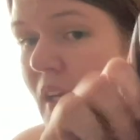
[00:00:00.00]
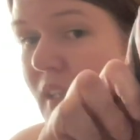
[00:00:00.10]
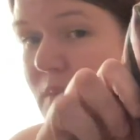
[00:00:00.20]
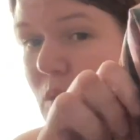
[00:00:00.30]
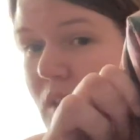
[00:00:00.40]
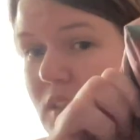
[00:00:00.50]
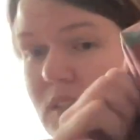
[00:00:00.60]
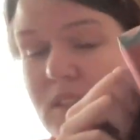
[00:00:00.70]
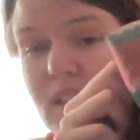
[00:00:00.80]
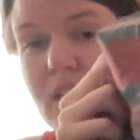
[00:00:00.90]
Has a pocket
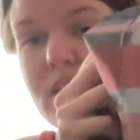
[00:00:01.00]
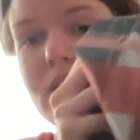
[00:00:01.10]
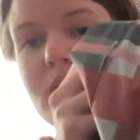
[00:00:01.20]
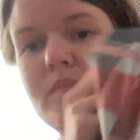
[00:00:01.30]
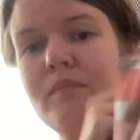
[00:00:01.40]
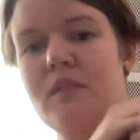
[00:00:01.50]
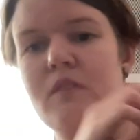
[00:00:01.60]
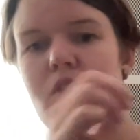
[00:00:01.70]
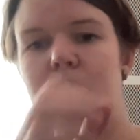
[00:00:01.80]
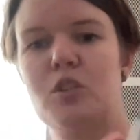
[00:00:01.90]
inside. It's
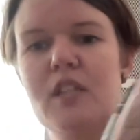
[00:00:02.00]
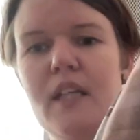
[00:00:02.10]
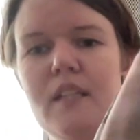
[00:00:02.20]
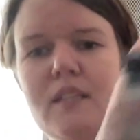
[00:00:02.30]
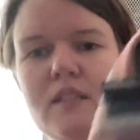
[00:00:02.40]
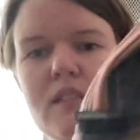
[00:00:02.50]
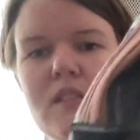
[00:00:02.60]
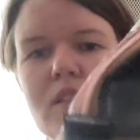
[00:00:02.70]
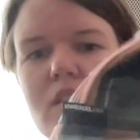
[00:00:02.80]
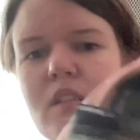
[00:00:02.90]
from Schneiders Knit.
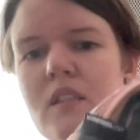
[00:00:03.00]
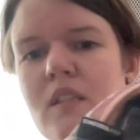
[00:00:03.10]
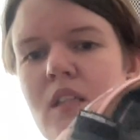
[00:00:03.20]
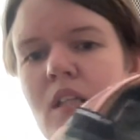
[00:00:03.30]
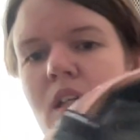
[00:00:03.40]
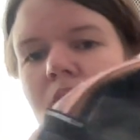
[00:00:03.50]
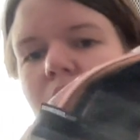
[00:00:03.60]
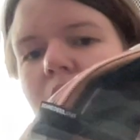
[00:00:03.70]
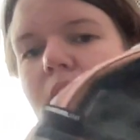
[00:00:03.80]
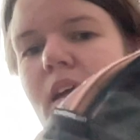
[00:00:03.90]

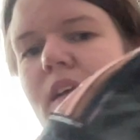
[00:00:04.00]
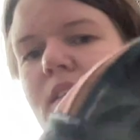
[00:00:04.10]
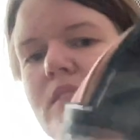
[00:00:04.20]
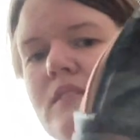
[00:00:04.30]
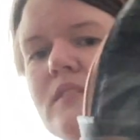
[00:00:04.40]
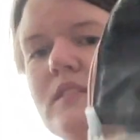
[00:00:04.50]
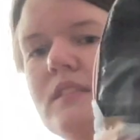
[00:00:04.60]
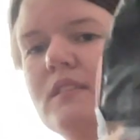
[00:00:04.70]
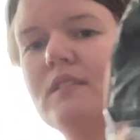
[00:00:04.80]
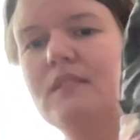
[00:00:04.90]
And
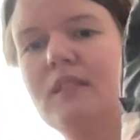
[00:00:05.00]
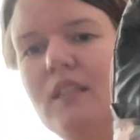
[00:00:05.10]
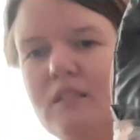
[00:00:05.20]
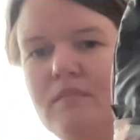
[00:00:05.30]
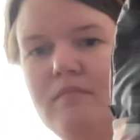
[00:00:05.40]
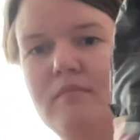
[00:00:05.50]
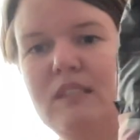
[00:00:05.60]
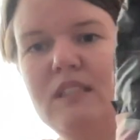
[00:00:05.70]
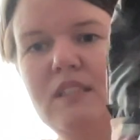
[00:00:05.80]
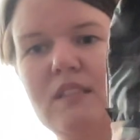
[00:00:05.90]
yeah,
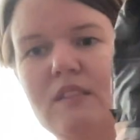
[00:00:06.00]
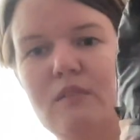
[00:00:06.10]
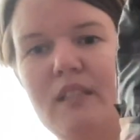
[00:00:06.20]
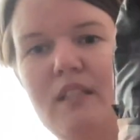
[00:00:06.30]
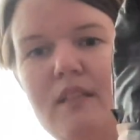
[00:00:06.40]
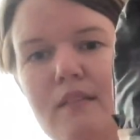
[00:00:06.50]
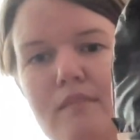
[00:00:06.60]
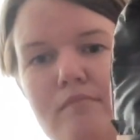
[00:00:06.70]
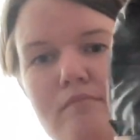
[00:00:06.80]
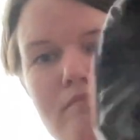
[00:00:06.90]
it's really,
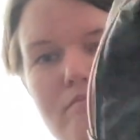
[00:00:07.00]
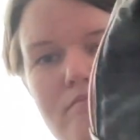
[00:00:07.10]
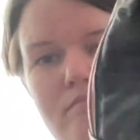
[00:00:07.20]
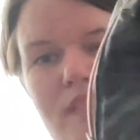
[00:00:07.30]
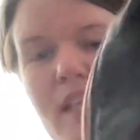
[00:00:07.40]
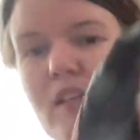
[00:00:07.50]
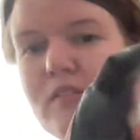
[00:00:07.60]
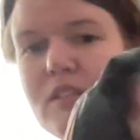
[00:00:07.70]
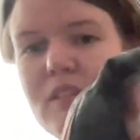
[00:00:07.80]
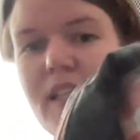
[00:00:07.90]
I love
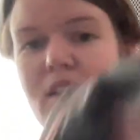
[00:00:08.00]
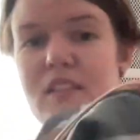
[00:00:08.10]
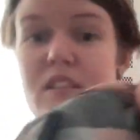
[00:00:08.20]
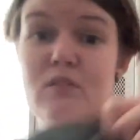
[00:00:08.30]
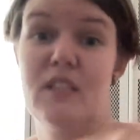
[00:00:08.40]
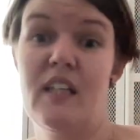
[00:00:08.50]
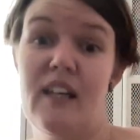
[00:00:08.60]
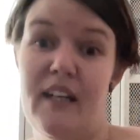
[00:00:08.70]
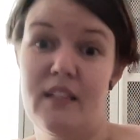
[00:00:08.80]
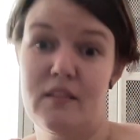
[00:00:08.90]
it. And it's really
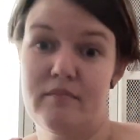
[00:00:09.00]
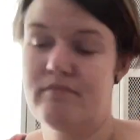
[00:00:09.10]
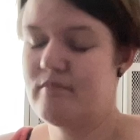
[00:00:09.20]
light.